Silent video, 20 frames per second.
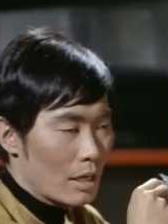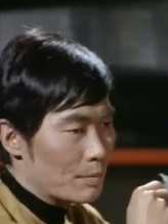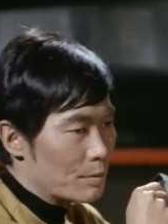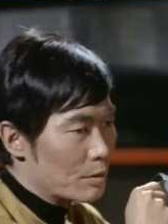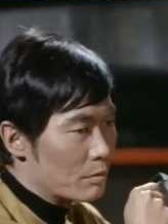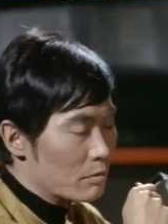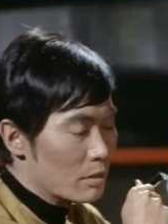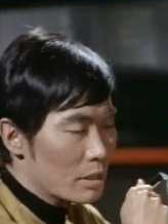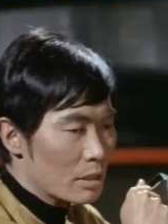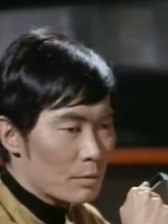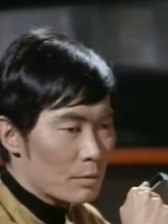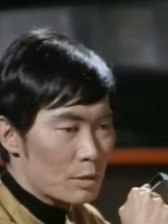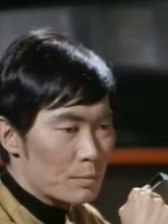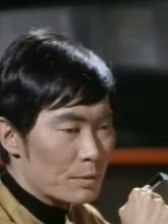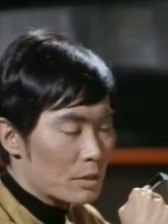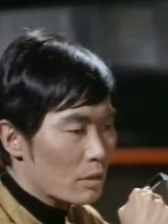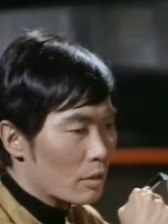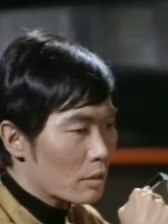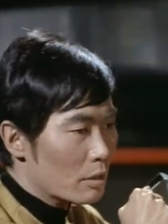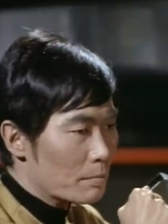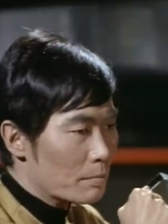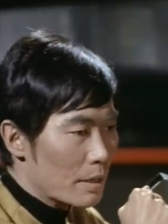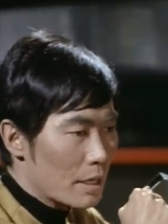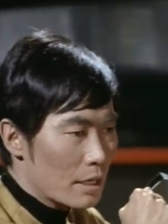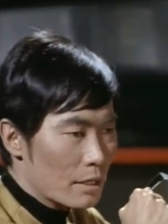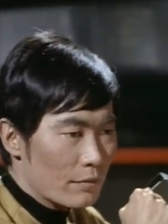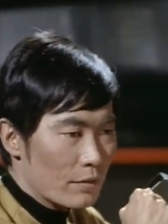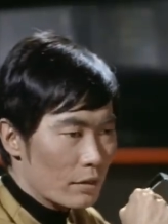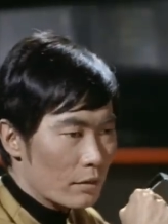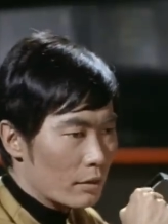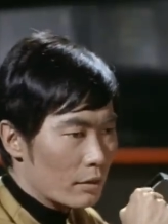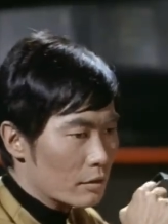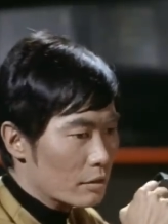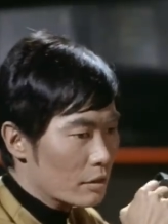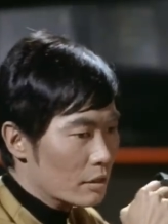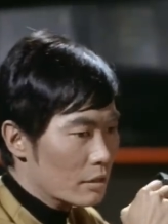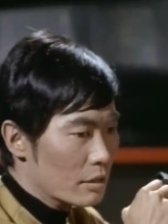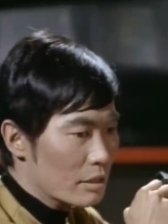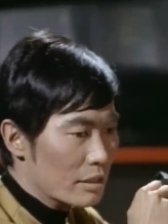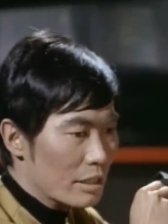captain must be really going mad if he
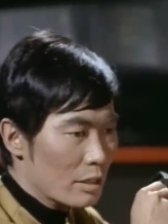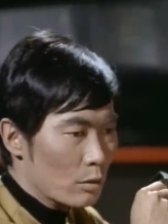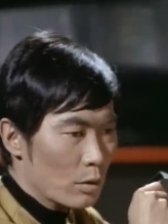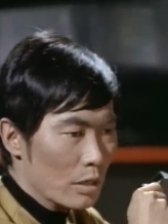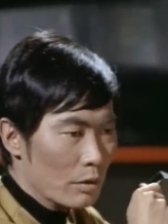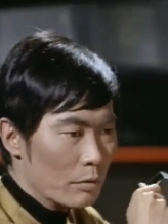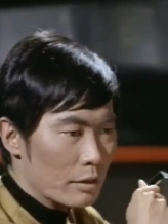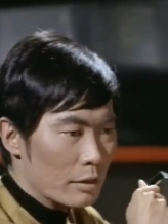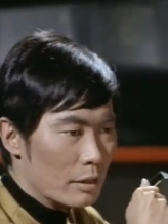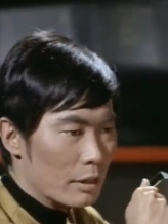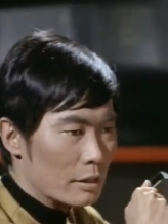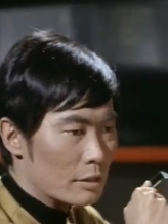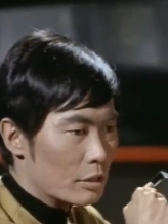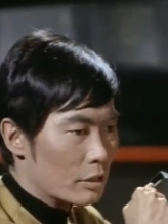thinks he can get away with an